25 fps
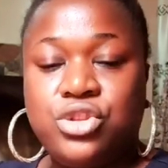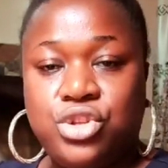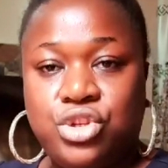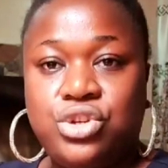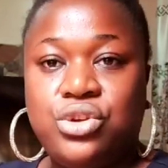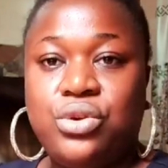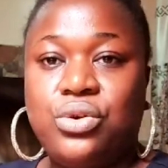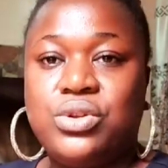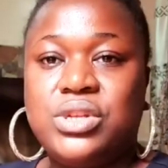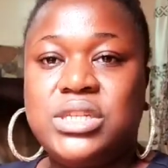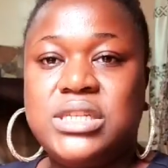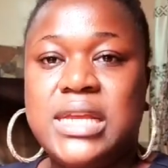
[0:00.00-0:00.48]

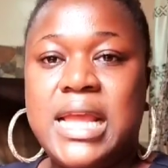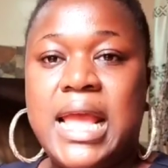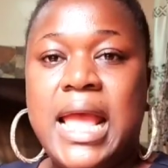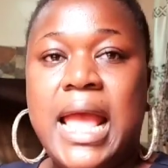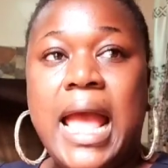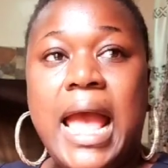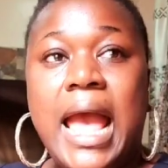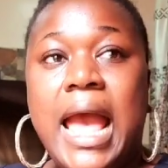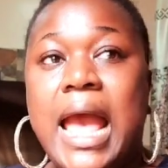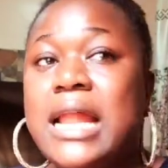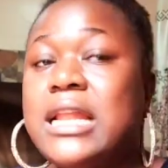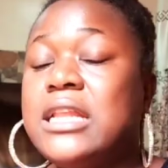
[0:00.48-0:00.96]
church
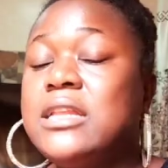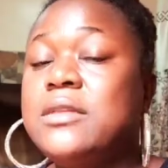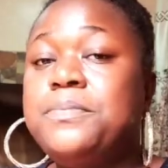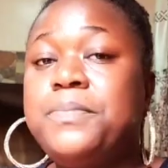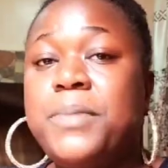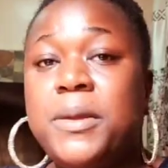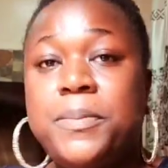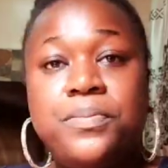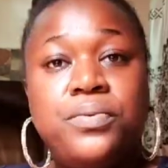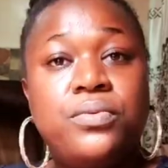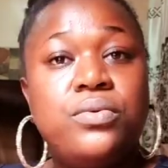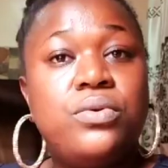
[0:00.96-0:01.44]
and
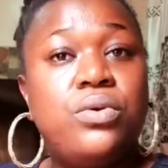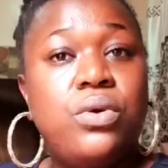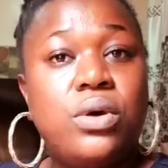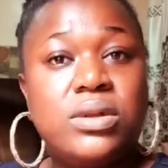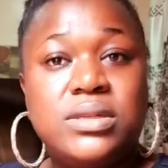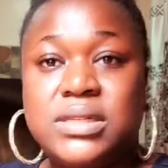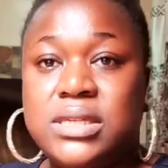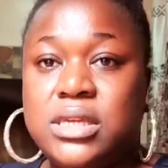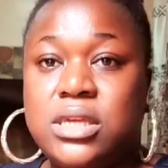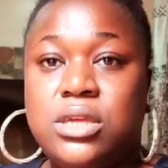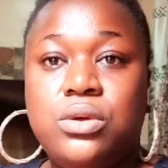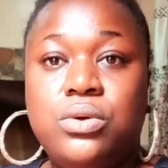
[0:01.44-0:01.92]
people
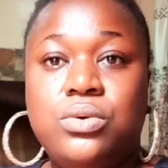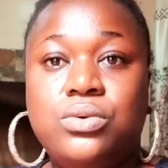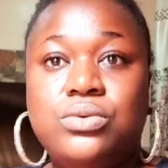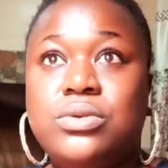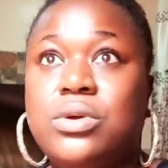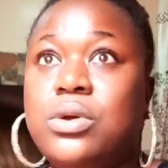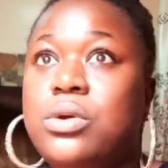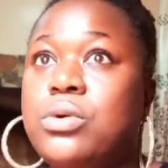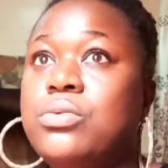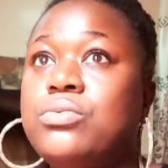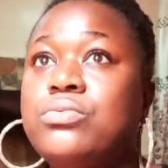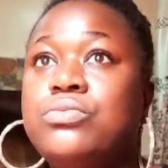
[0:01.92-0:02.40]
got
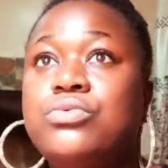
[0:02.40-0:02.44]
killed.